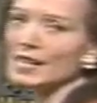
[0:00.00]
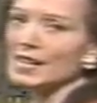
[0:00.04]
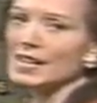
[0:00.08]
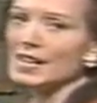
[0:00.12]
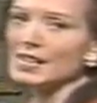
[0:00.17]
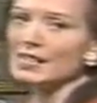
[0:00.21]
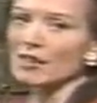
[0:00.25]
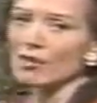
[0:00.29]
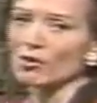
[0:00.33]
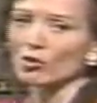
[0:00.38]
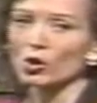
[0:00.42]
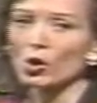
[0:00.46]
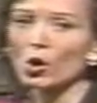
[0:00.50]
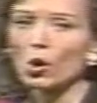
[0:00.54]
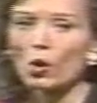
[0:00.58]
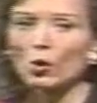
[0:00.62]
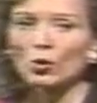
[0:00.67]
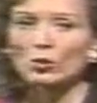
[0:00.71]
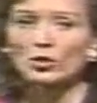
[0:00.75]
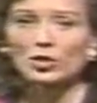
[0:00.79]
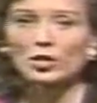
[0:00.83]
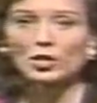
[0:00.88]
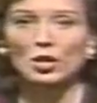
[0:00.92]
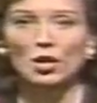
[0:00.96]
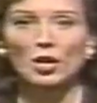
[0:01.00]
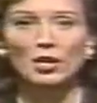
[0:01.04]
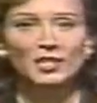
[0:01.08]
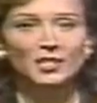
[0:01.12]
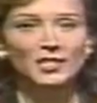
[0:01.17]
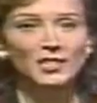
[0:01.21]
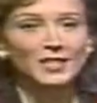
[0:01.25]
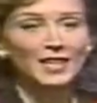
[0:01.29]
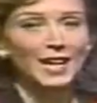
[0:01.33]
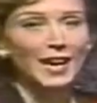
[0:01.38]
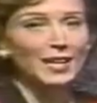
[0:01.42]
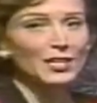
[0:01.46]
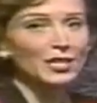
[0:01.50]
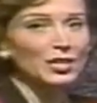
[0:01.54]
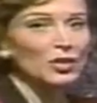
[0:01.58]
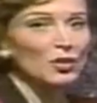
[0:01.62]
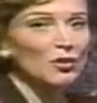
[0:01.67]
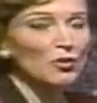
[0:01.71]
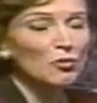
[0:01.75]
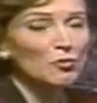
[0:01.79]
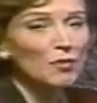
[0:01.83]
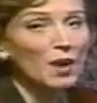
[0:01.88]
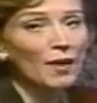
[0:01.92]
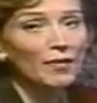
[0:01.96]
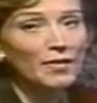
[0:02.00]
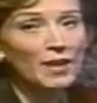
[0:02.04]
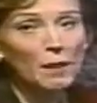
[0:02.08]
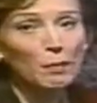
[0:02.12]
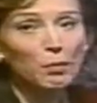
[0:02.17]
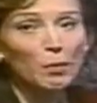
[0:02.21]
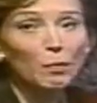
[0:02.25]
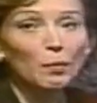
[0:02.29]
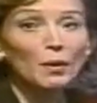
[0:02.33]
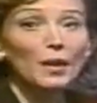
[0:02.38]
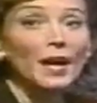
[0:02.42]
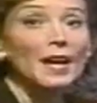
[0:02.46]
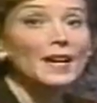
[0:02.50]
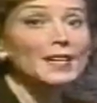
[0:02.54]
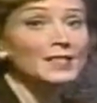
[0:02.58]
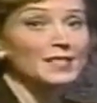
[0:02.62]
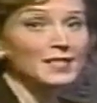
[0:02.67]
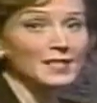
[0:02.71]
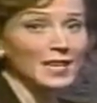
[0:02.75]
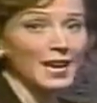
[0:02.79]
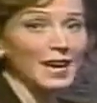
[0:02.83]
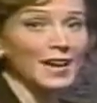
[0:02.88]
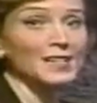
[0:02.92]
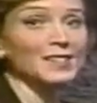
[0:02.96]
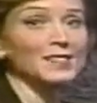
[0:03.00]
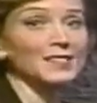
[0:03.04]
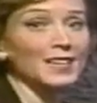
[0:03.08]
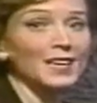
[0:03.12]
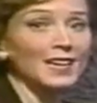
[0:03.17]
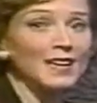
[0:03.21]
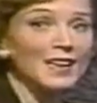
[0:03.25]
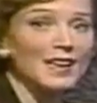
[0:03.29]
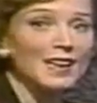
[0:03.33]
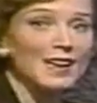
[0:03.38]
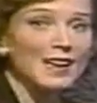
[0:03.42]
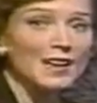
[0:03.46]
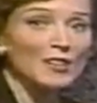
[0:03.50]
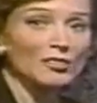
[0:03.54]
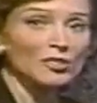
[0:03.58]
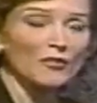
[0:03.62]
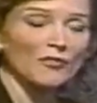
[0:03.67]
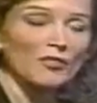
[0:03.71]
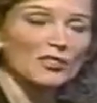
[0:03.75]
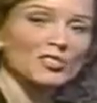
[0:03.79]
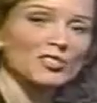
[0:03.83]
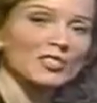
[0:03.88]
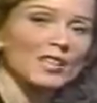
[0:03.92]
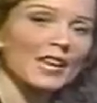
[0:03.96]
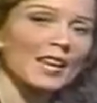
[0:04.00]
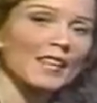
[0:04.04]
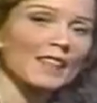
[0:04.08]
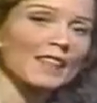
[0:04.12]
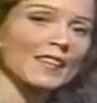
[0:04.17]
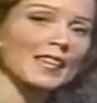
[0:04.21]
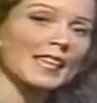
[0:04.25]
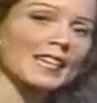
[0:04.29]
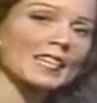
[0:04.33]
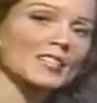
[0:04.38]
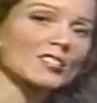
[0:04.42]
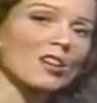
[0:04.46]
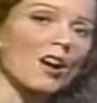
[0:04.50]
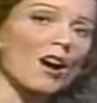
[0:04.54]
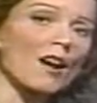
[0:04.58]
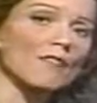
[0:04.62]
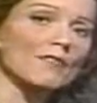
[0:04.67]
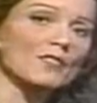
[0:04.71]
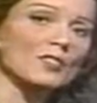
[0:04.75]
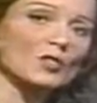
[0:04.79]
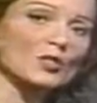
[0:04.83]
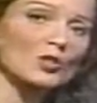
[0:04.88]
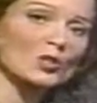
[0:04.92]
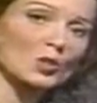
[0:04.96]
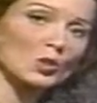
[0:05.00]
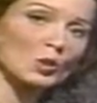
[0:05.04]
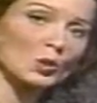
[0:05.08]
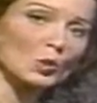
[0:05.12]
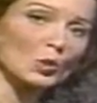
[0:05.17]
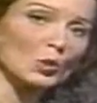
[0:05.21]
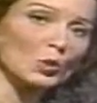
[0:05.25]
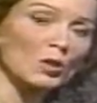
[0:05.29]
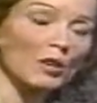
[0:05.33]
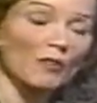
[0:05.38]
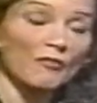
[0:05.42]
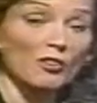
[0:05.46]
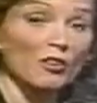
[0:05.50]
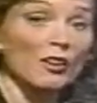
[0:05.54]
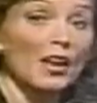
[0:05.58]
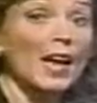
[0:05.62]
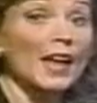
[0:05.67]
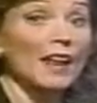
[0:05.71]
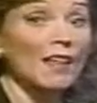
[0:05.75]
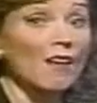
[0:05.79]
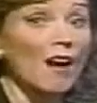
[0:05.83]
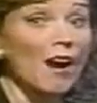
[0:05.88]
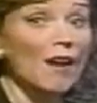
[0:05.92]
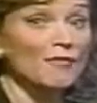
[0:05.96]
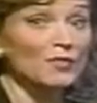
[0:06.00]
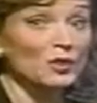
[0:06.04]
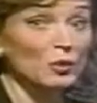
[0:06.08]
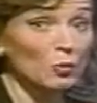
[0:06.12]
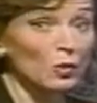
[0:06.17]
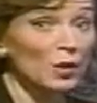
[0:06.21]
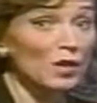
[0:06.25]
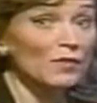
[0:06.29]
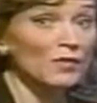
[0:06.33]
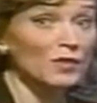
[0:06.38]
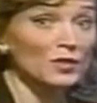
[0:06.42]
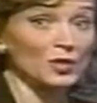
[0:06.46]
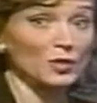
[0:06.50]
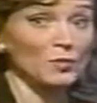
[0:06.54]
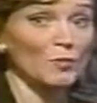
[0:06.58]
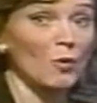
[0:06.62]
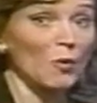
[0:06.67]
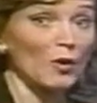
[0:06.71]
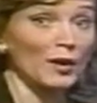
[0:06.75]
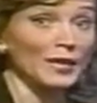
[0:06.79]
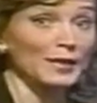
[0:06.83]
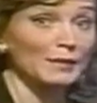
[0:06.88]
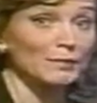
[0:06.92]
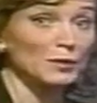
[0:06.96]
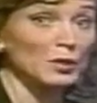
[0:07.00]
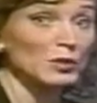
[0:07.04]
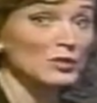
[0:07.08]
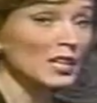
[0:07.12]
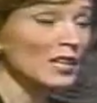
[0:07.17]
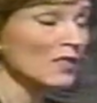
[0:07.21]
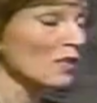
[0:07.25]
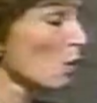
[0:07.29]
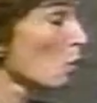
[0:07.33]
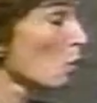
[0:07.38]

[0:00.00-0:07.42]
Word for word: Another cold start to the day, too, throughout the Upper Plains states. So if you're sending the kids off to school or if you're heading off to work this morning, you'll need the